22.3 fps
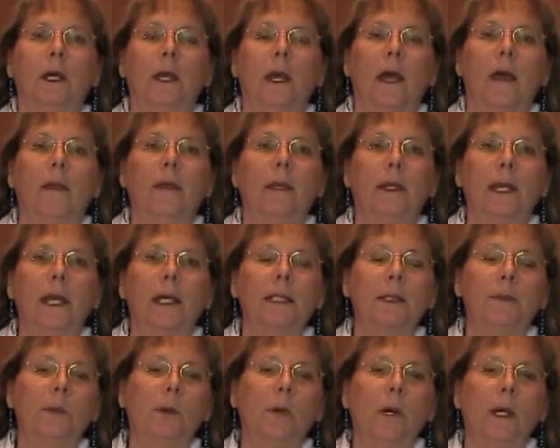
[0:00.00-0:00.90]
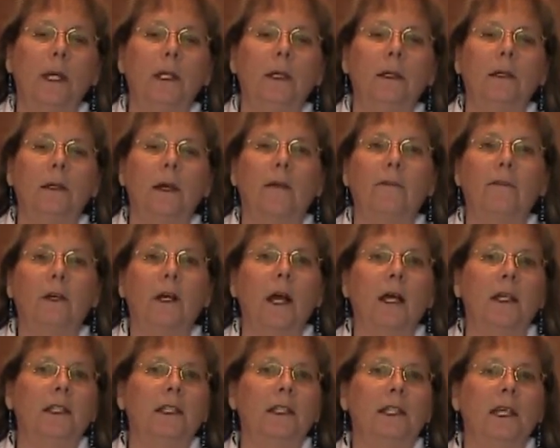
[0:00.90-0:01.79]
And the next point, I
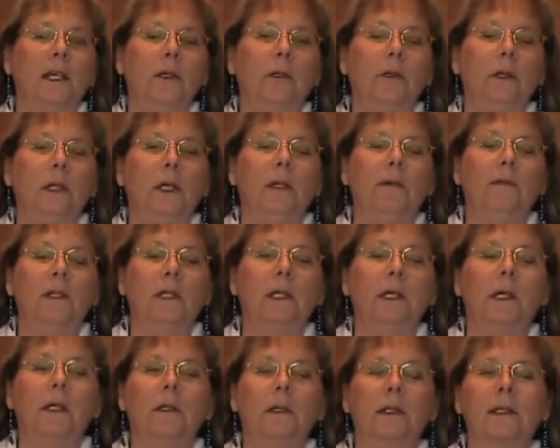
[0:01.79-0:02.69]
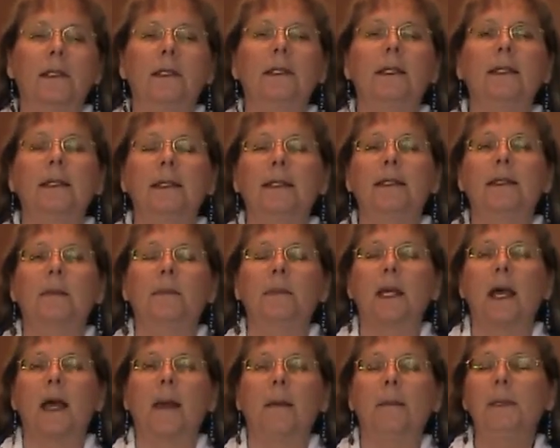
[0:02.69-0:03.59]
forgot to tell you, EFT can look silly
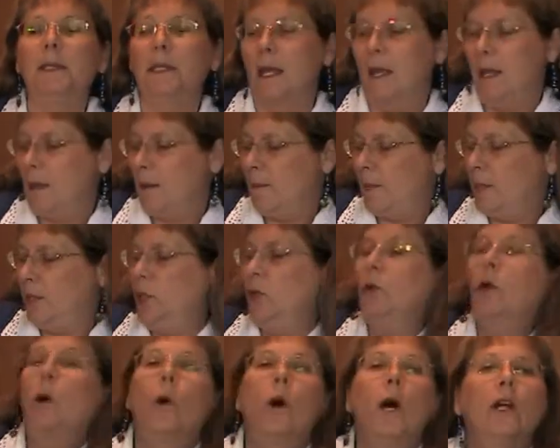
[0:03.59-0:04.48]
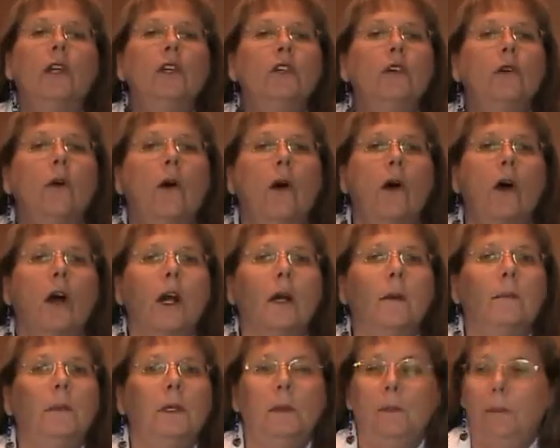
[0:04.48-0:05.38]
sometimes, but you go under your
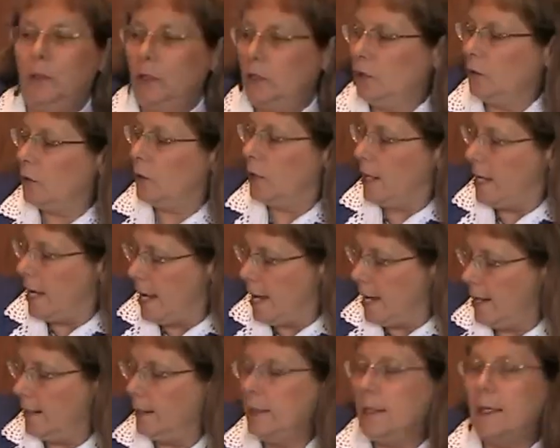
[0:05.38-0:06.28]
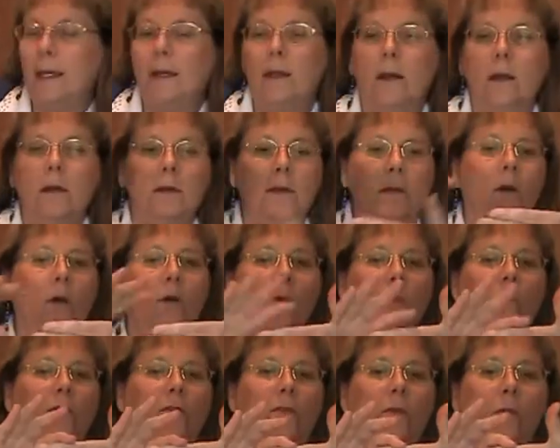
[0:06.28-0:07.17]
arm, you put your hand there, the
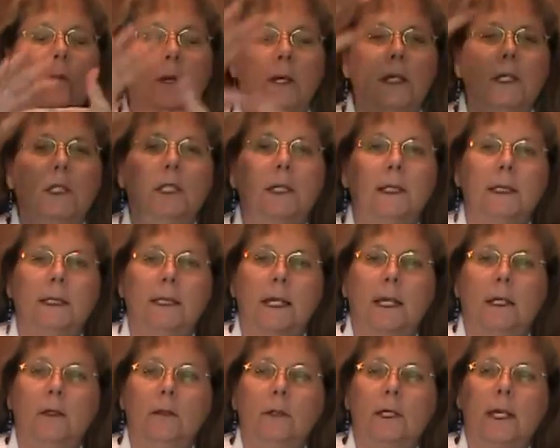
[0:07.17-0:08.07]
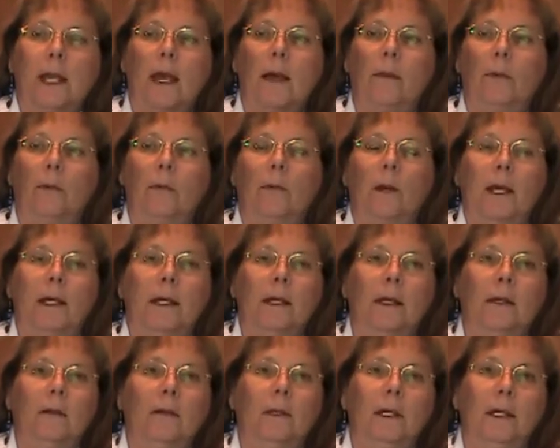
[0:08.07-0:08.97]
whole 4 inches, and you tap right
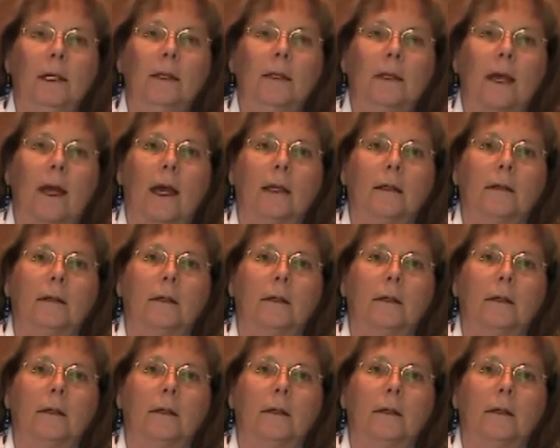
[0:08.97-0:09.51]
underneath that.